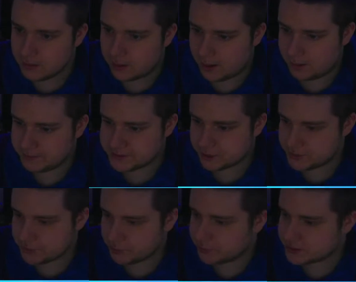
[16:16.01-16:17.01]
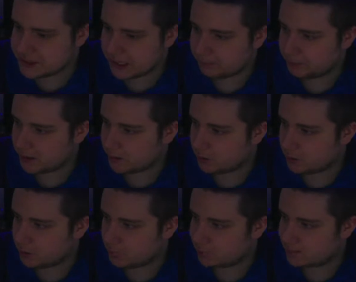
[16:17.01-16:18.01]
It's also doing the same thing
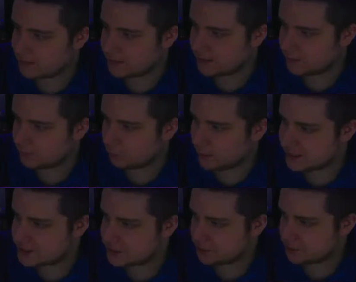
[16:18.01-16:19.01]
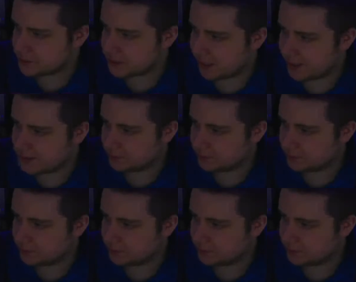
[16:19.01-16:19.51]
on the western side.